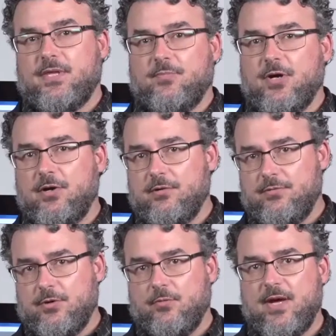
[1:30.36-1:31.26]
The
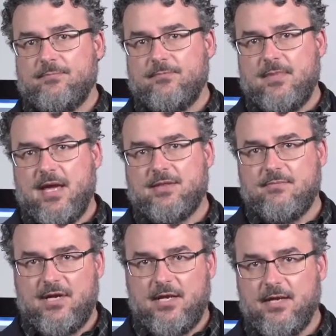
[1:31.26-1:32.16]
printer, the RIP, and
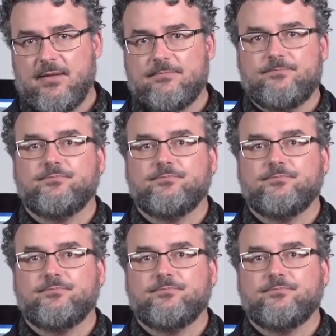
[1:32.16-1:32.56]
the media.